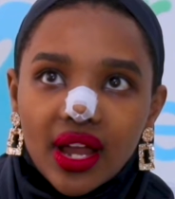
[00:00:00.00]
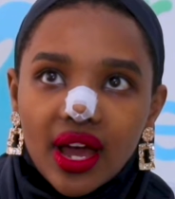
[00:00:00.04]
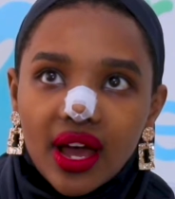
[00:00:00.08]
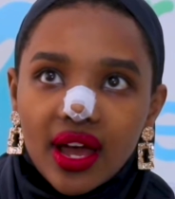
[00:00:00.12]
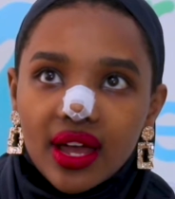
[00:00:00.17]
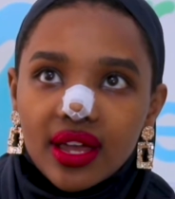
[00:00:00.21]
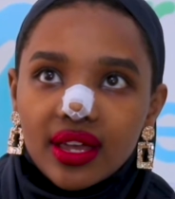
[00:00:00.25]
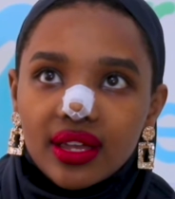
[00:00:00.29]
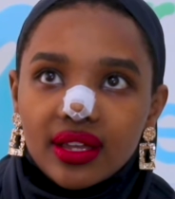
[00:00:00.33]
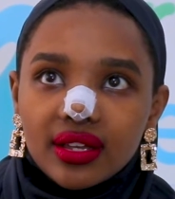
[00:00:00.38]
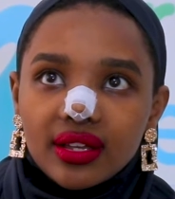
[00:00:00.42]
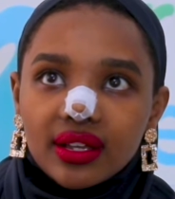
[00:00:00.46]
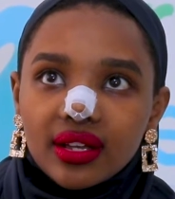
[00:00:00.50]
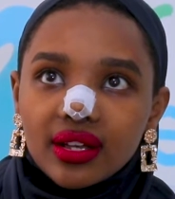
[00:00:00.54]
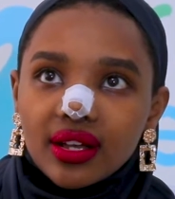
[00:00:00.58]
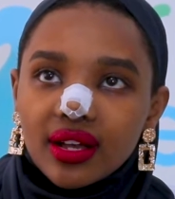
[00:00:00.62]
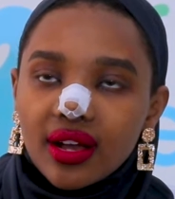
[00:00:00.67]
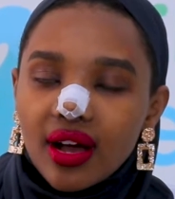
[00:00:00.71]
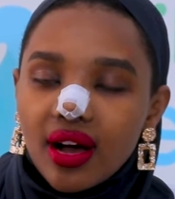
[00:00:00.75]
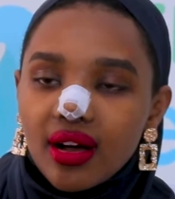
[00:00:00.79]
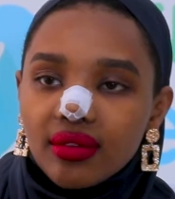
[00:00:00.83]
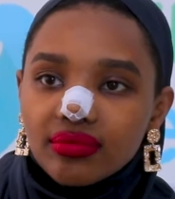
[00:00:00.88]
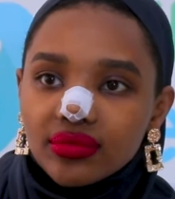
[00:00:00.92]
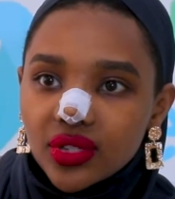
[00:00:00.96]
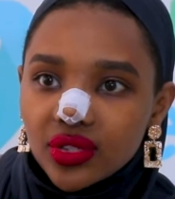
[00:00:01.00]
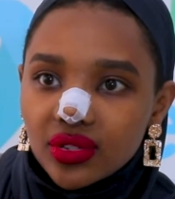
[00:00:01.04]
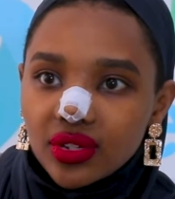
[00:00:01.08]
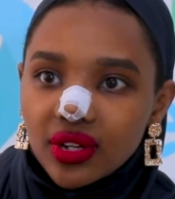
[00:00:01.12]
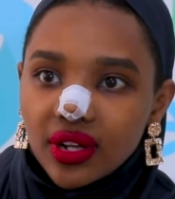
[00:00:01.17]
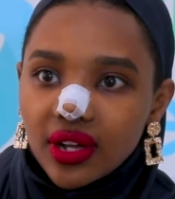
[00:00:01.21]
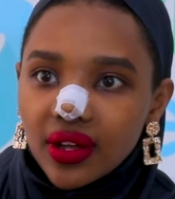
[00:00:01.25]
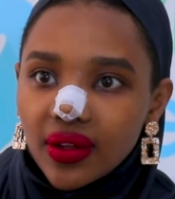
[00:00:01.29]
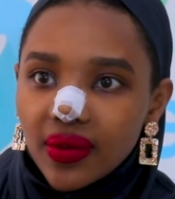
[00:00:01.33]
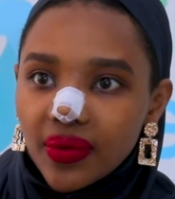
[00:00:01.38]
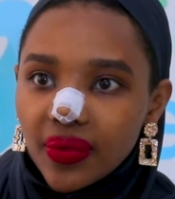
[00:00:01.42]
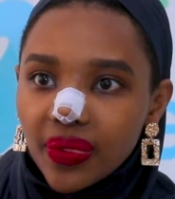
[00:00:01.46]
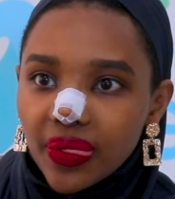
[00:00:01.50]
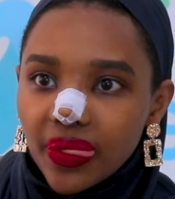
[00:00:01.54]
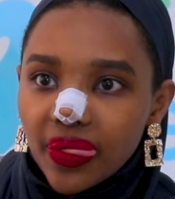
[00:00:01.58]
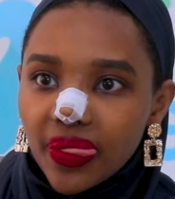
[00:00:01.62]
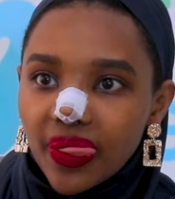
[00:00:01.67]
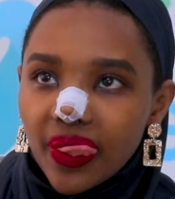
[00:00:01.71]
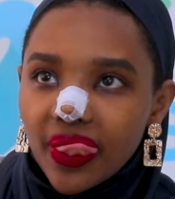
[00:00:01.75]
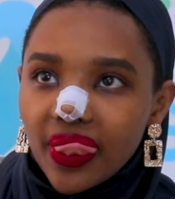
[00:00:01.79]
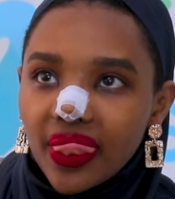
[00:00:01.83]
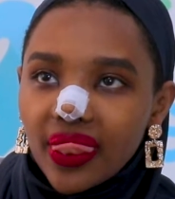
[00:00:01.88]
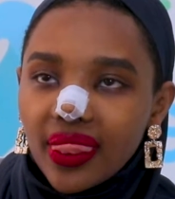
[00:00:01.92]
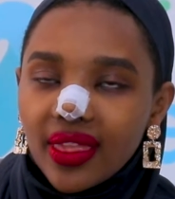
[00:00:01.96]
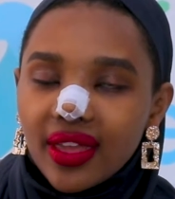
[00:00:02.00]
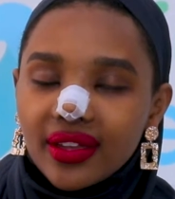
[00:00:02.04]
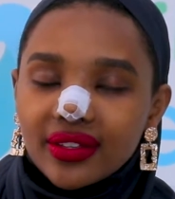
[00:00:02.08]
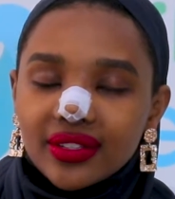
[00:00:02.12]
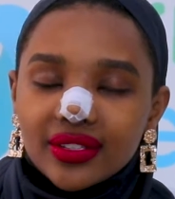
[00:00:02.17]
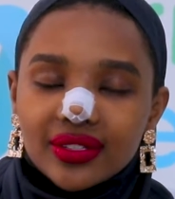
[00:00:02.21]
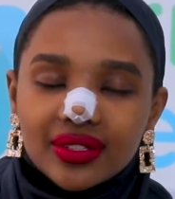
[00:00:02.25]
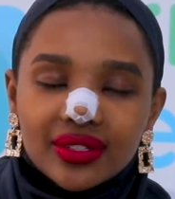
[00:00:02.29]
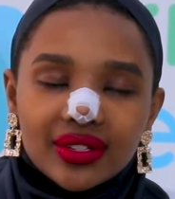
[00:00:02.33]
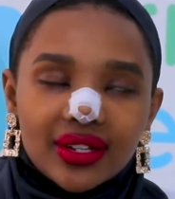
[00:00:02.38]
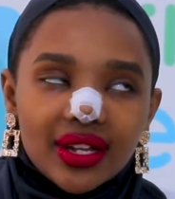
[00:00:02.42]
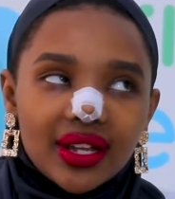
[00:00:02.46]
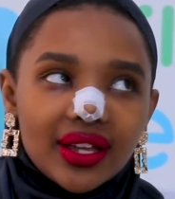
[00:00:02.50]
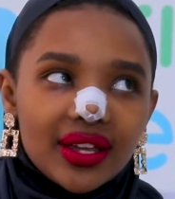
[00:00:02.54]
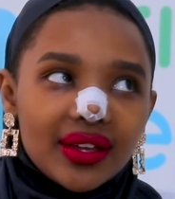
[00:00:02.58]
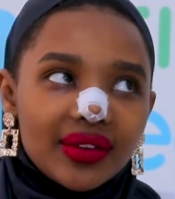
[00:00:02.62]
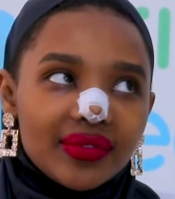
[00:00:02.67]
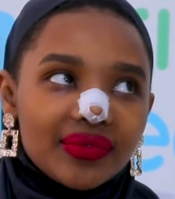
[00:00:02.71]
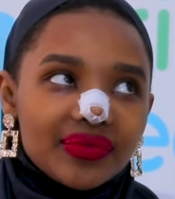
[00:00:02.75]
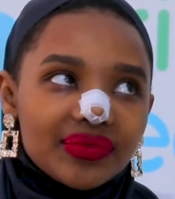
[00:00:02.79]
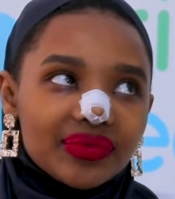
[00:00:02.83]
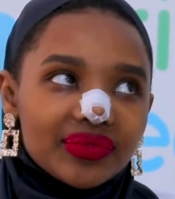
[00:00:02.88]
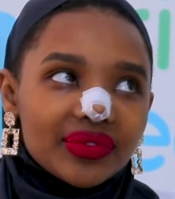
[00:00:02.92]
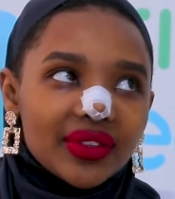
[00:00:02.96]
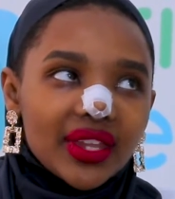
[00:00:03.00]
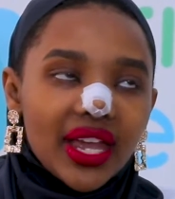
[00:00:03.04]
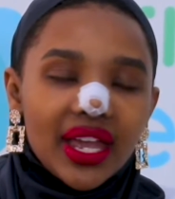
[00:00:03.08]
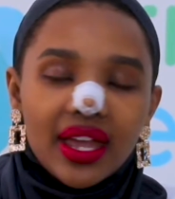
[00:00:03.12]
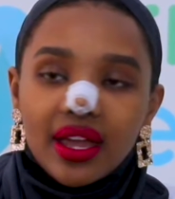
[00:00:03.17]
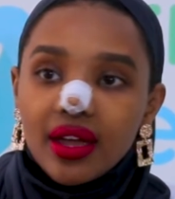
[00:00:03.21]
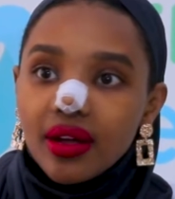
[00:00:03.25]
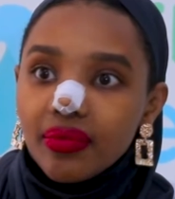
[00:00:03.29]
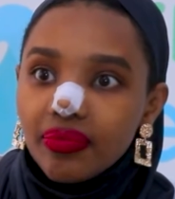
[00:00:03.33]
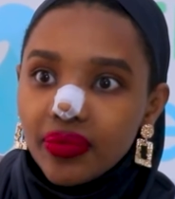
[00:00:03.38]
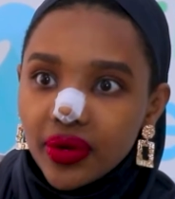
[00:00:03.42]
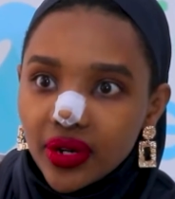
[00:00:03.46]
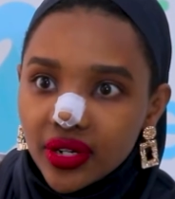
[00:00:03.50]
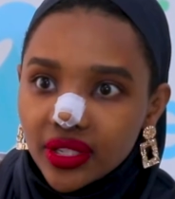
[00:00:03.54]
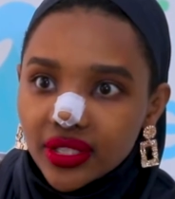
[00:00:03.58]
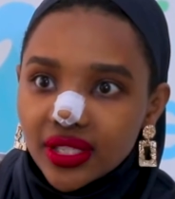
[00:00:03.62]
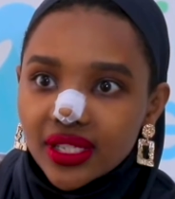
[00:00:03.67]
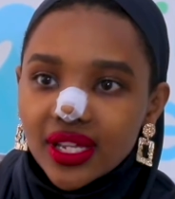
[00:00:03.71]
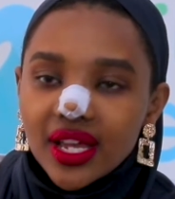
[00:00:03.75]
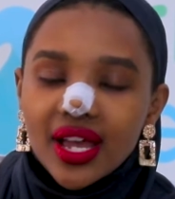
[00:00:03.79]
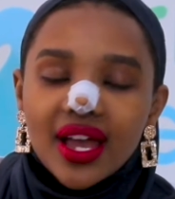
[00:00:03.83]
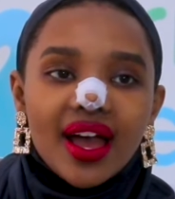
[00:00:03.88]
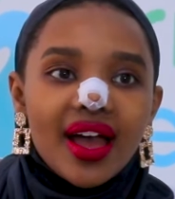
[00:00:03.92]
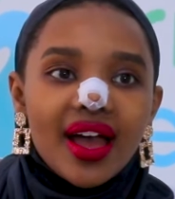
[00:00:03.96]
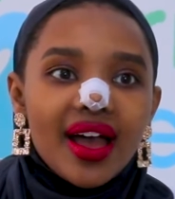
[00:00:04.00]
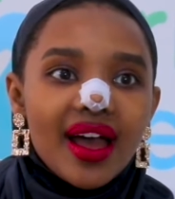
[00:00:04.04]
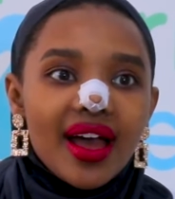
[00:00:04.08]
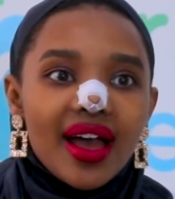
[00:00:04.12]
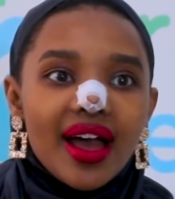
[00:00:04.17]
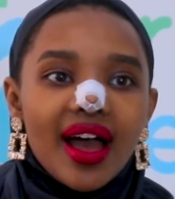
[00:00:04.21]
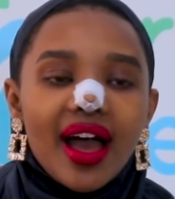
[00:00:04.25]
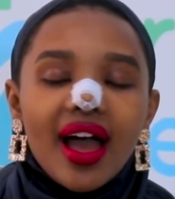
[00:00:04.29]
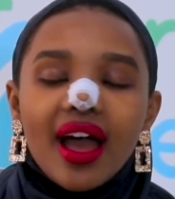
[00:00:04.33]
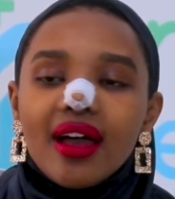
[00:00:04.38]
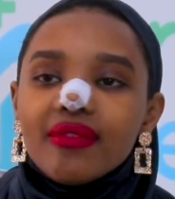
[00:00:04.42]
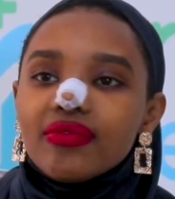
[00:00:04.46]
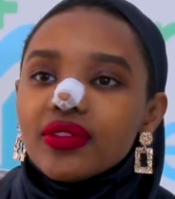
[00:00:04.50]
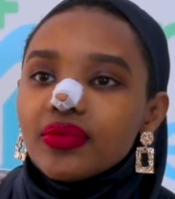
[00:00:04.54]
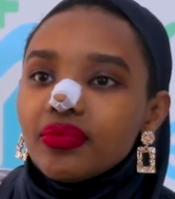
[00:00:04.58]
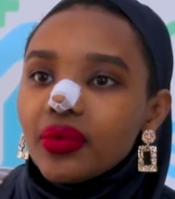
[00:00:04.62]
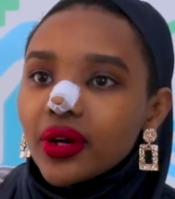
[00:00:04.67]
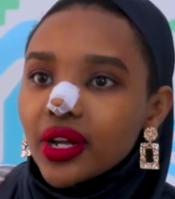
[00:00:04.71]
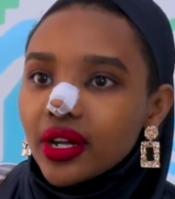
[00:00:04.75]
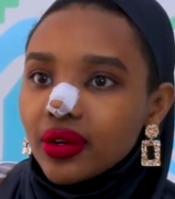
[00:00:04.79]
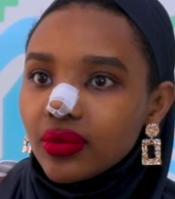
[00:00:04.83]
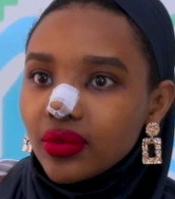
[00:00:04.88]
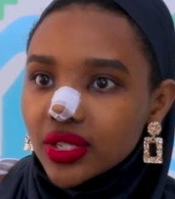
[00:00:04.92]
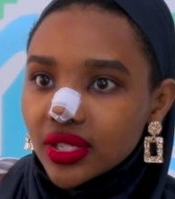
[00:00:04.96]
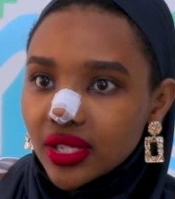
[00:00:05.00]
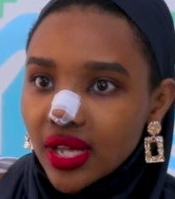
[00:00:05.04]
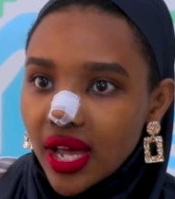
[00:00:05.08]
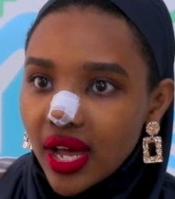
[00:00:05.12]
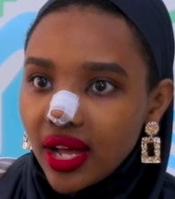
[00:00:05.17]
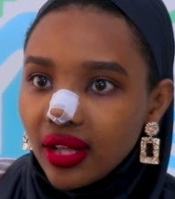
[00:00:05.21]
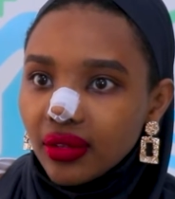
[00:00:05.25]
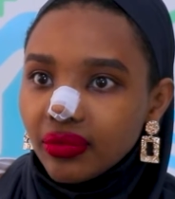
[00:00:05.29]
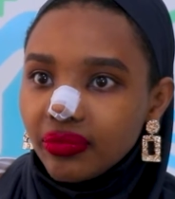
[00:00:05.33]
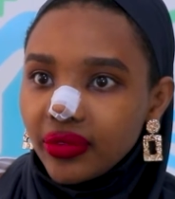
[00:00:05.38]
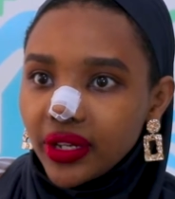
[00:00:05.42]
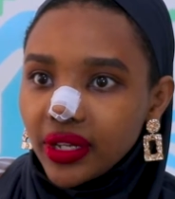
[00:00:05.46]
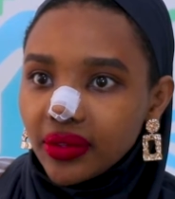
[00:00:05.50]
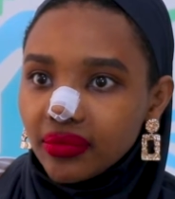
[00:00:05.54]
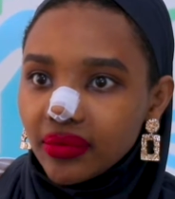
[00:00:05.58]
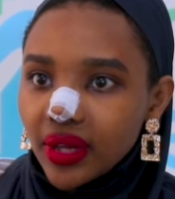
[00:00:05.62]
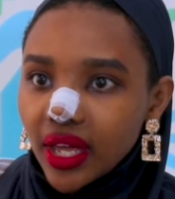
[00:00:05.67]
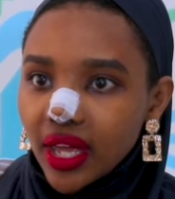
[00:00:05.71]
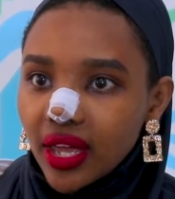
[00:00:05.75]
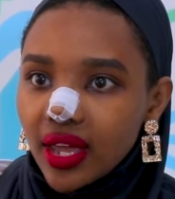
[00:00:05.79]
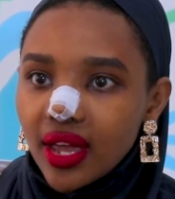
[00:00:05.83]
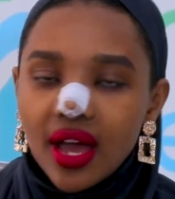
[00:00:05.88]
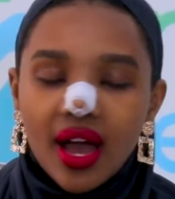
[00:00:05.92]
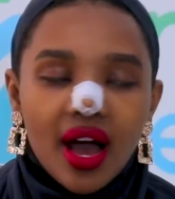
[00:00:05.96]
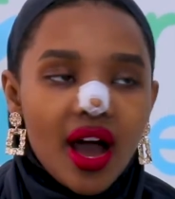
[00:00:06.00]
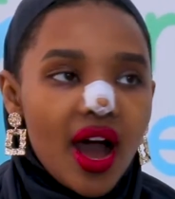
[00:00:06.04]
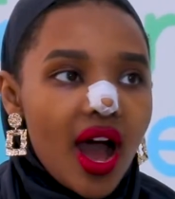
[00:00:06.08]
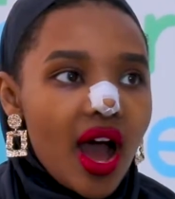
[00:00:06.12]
I come to the airport, everybody was helping me.